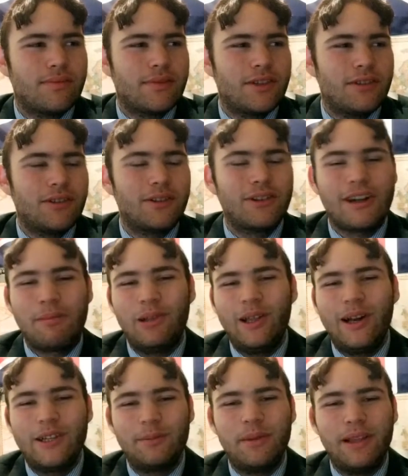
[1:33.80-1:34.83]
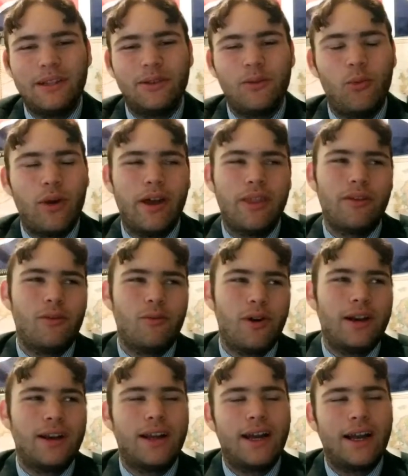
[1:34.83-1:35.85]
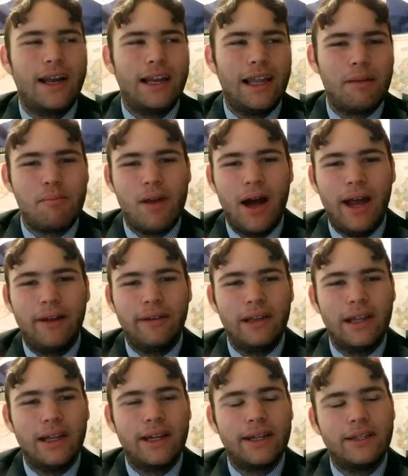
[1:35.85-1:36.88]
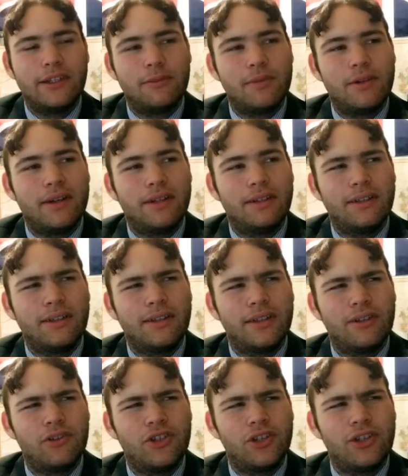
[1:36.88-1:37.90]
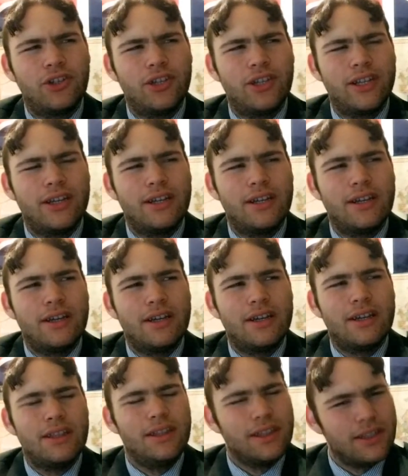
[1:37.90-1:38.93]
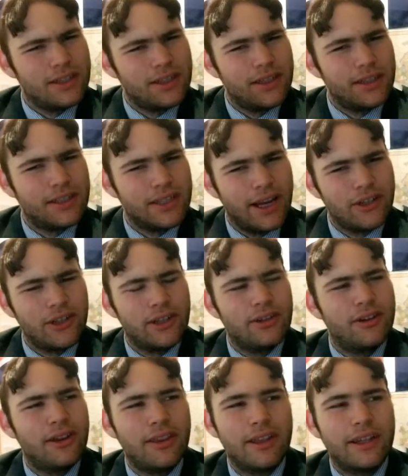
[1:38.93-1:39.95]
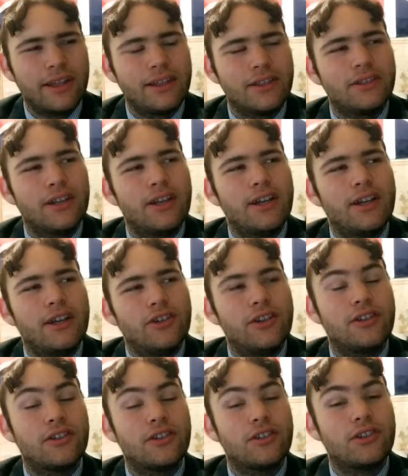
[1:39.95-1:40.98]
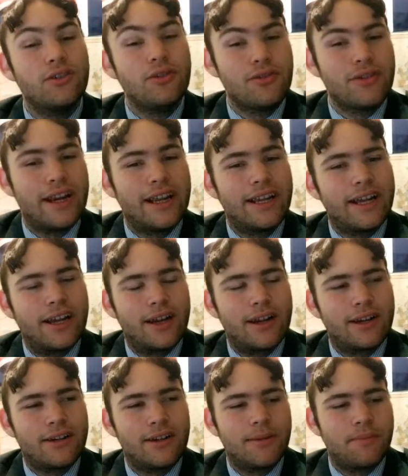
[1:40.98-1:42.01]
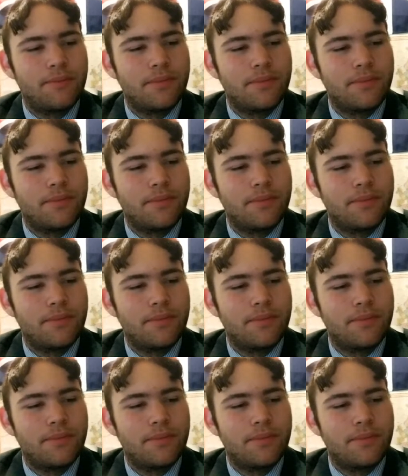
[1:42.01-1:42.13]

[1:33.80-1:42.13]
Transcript: there are a couple lines, but like the weather and whatnot, kind of like mild lines. But, uh, you know, she, she, this is, this is actually a good thing, because she's a tsundere character.